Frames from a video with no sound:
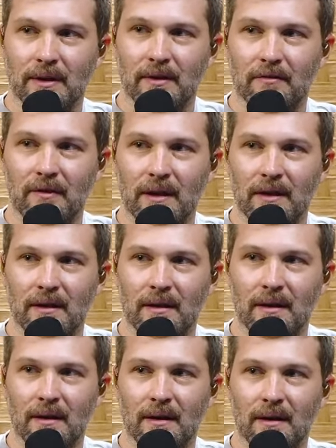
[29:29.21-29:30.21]
in the faith.
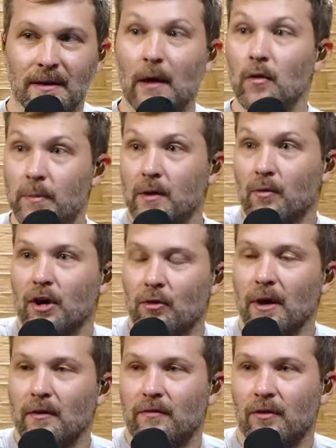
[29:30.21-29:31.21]
That would be
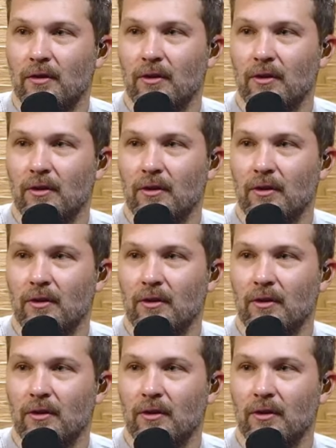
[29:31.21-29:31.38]
regretful.